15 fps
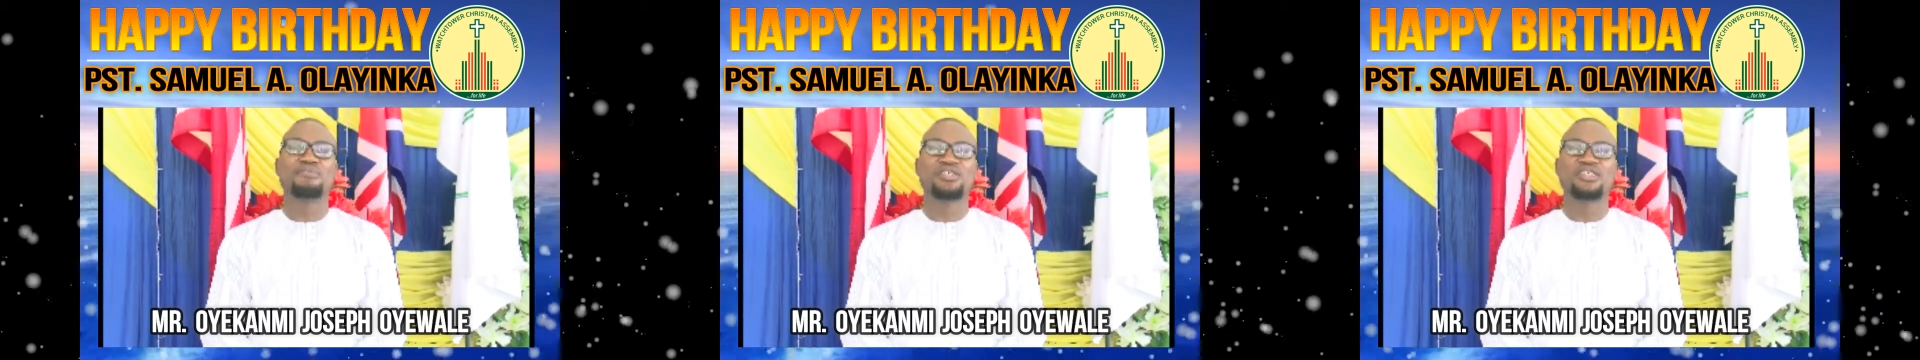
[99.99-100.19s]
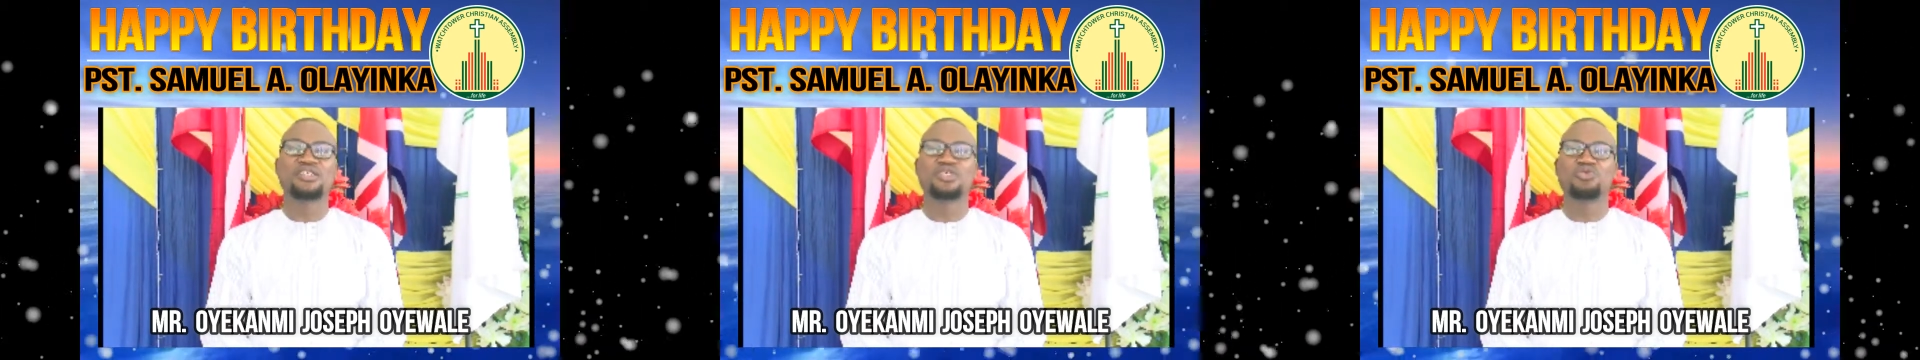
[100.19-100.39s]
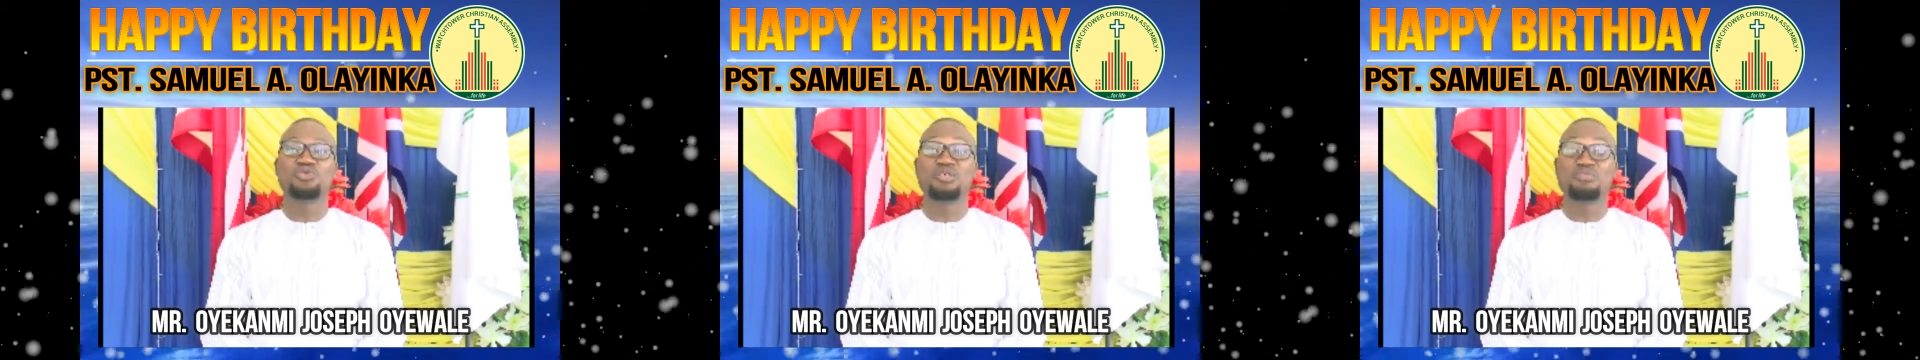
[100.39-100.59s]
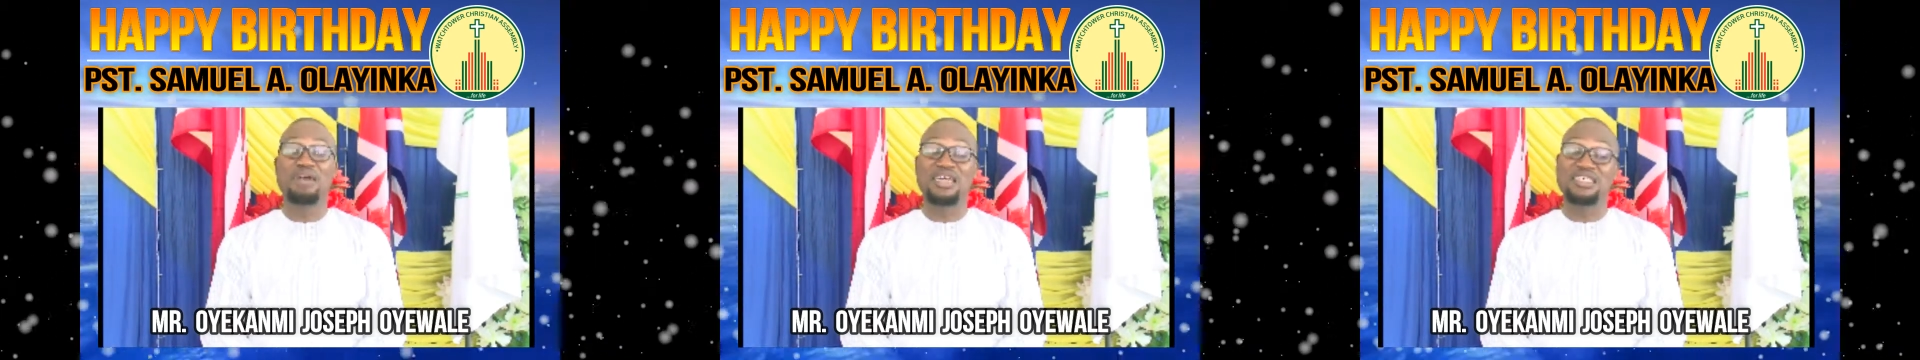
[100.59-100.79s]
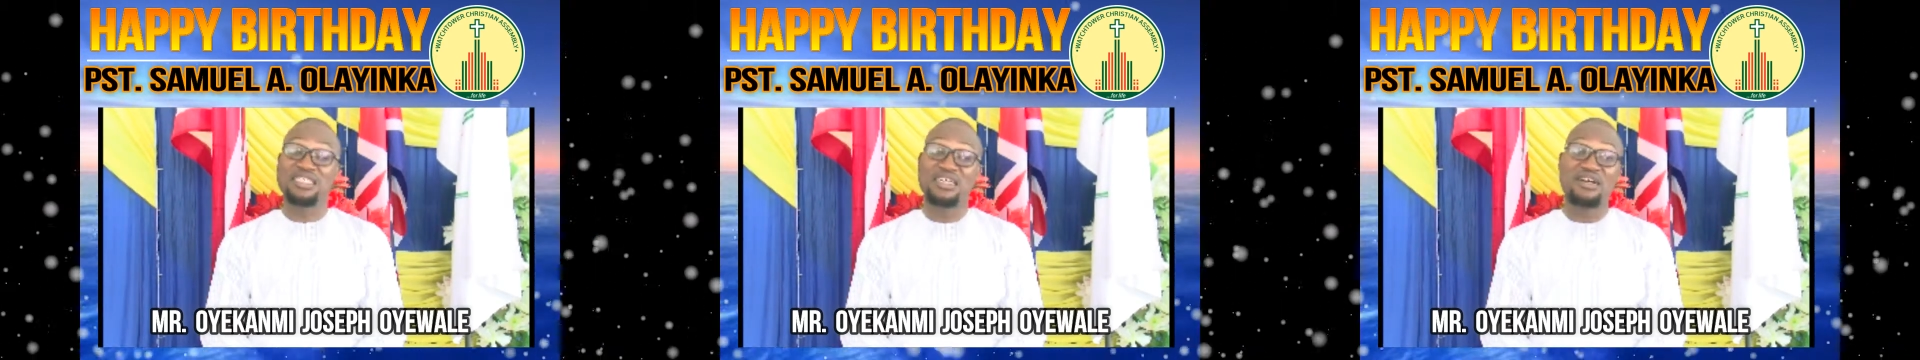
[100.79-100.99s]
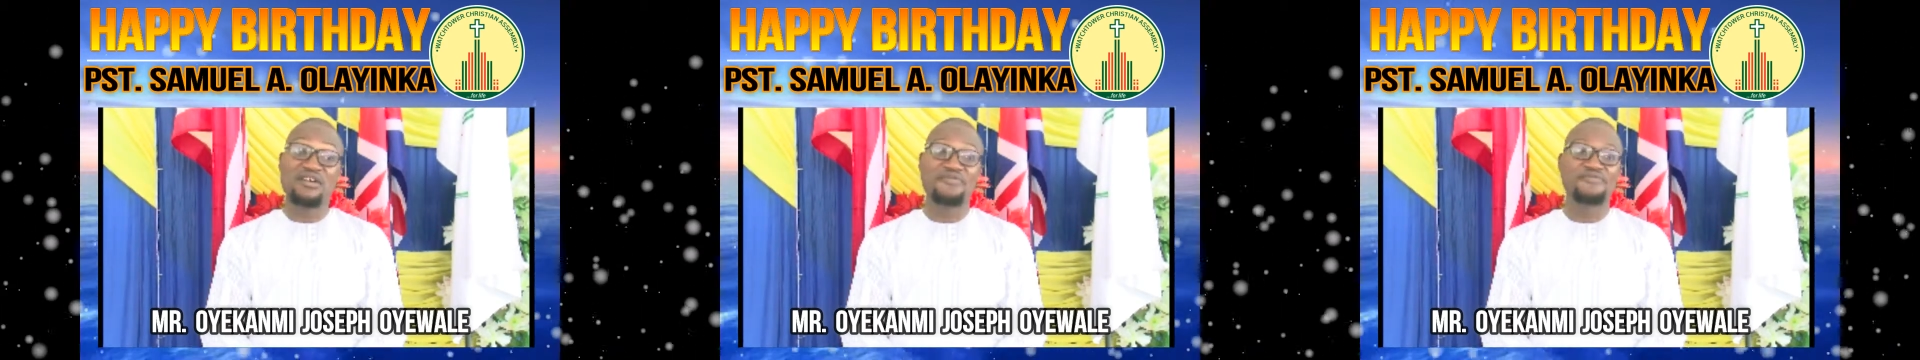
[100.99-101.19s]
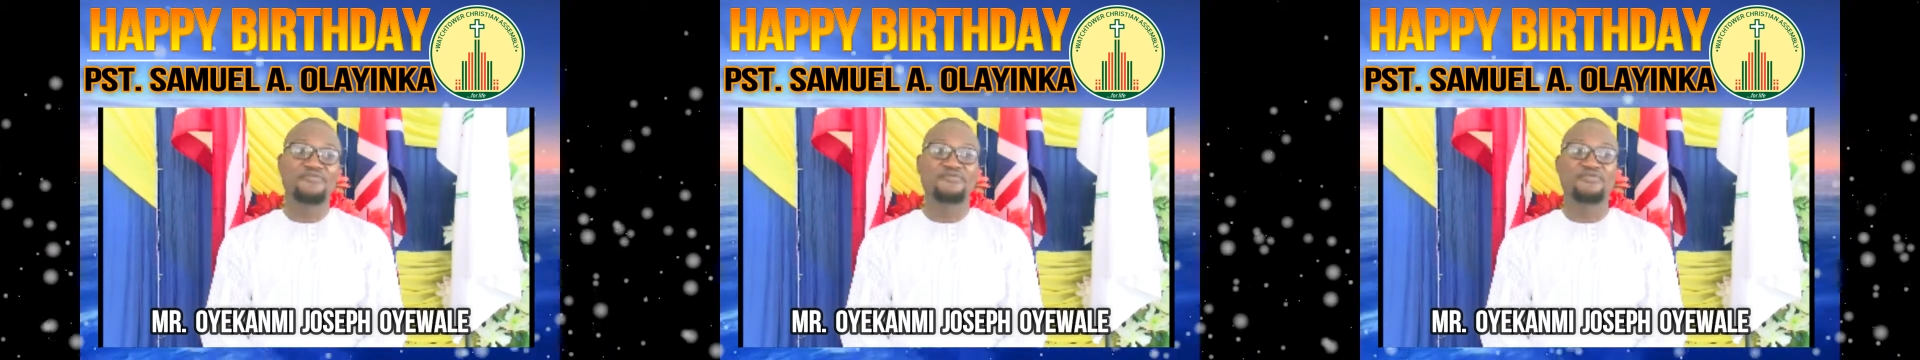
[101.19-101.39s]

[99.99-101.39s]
meetings with myself